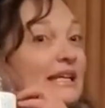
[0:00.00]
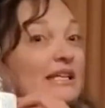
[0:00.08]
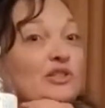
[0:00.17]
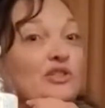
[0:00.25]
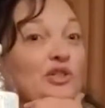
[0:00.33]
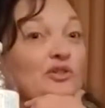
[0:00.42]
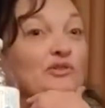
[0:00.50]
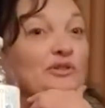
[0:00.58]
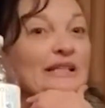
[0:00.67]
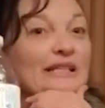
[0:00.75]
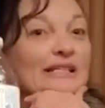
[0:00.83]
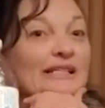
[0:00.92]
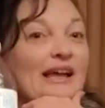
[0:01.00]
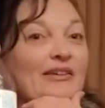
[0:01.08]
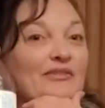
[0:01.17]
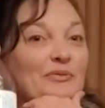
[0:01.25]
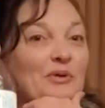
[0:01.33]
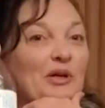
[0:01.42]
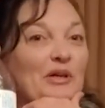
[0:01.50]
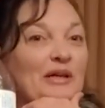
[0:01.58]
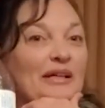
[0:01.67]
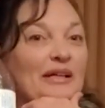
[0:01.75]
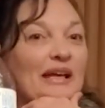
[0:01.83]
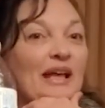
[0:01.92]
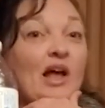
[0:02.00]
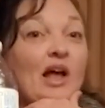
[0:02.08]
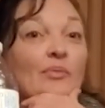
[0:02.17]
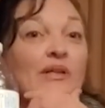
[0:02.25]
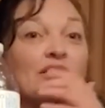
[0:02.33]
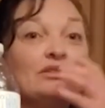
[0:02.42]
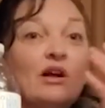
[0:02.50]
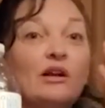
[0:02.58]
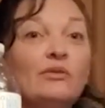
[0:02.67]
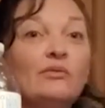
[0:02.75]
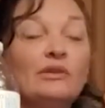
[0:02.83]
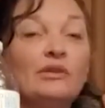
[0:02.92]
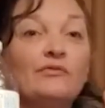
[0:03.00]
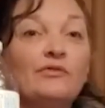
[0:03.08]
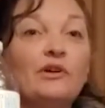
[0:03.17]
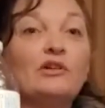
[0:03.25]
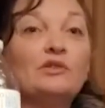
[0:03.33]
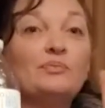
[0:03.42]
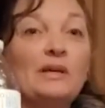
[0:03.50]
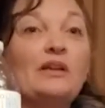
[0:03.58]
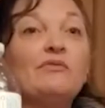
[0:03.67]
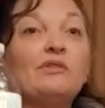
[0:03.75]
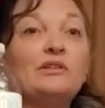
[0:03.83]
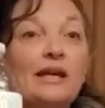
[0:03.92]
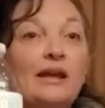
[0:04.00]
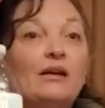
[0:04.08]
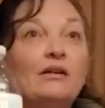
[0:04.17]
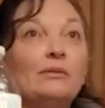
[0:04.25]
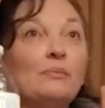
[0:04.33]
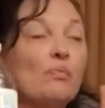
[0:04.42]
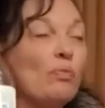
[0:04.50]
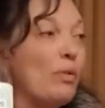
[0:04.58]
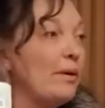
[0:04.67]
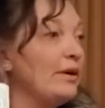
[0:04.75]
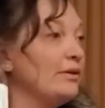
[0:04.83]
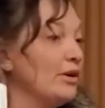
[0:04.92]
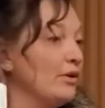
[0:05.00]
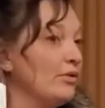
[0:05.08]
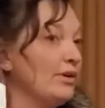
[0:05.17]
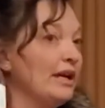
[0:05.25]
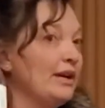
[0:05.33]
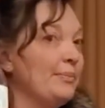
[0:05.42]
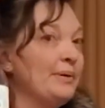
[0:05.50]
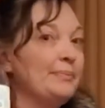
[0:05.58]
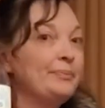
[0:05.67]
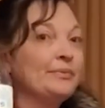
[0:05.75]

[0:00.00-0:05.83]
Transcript: his children, his life's work. But he started with the first beaver tail ergo grip,